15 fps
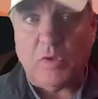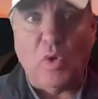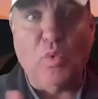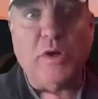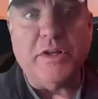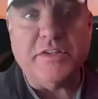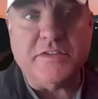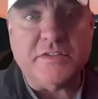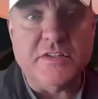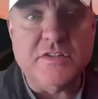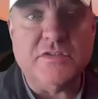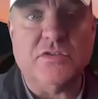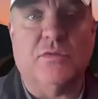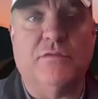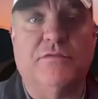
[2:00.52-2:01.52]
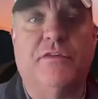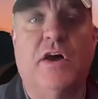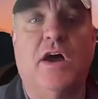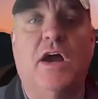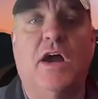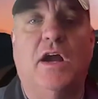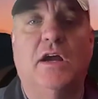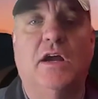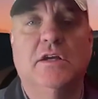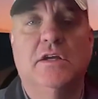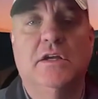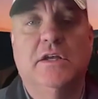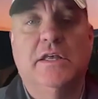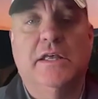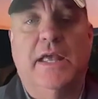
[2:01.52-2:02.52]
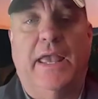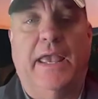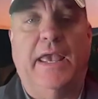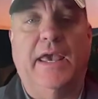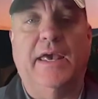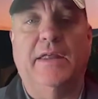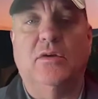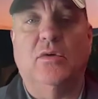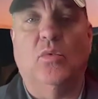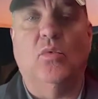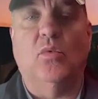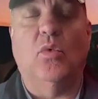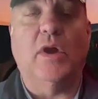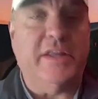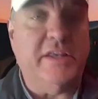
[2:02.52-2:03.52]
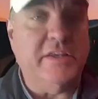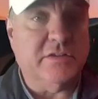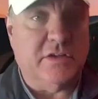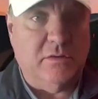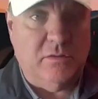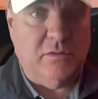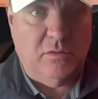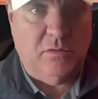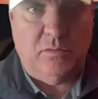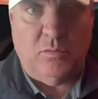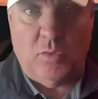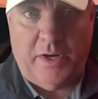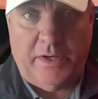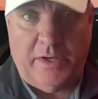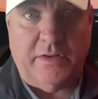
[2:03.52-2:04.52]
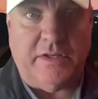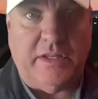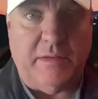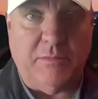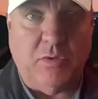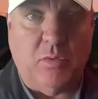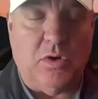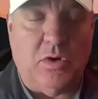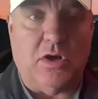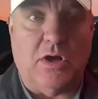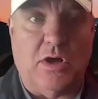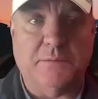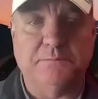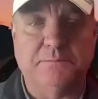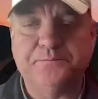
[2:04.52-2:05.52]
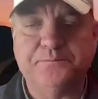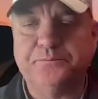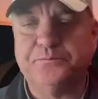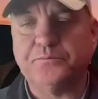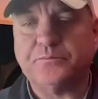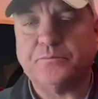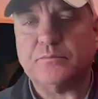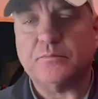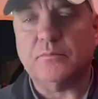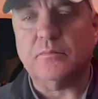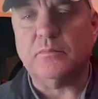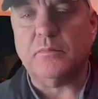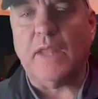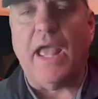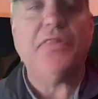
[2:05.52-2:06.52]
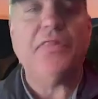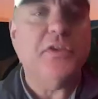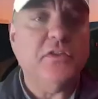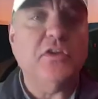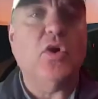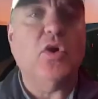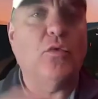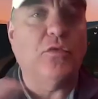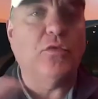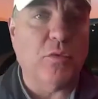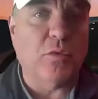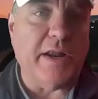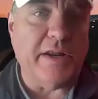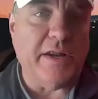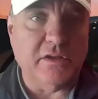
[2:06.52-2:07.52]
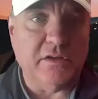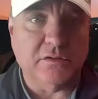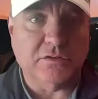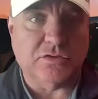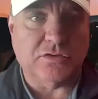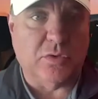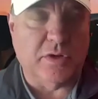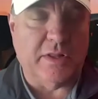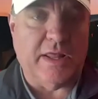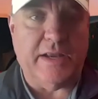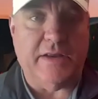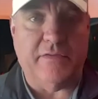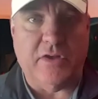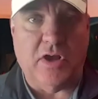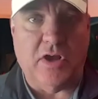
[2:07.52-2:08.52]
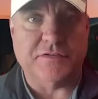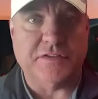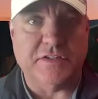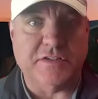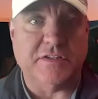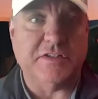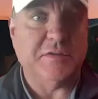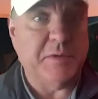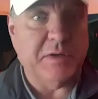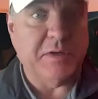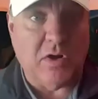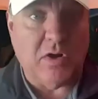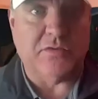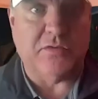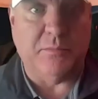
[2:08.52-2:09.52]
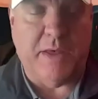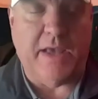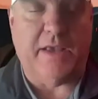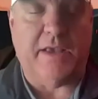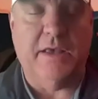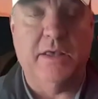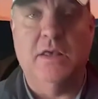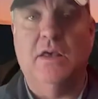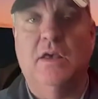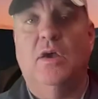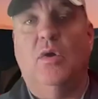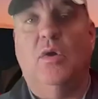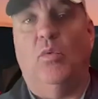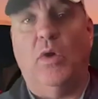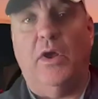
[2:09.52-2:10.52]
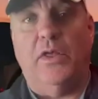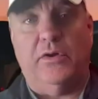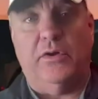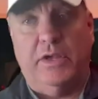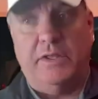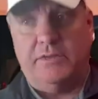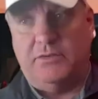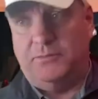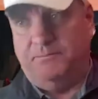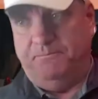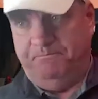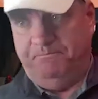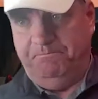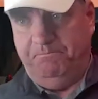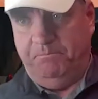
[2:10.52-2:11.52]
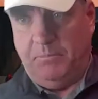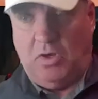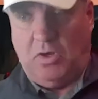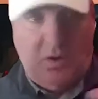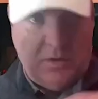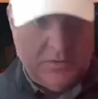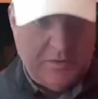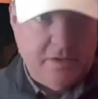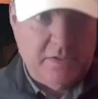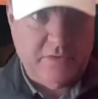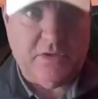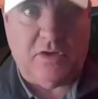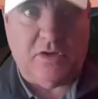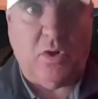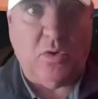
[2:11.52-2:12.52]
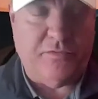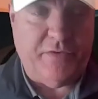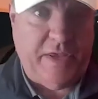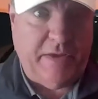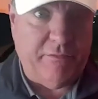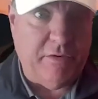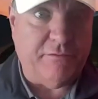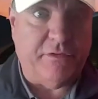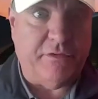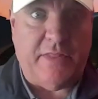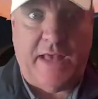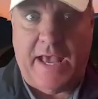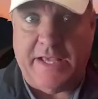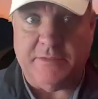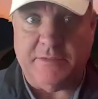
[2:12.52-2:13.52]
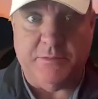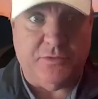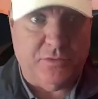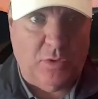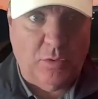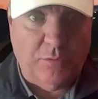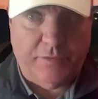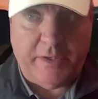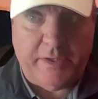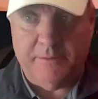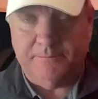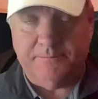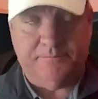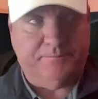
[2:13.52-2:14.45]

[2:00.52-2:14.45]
what he's seen so far, and what he's wanting the team to work on. I think the overriding storyline of the offseason has been Carson Beck. Whether it's Carson is a co-favorite for the Heisman Trophy,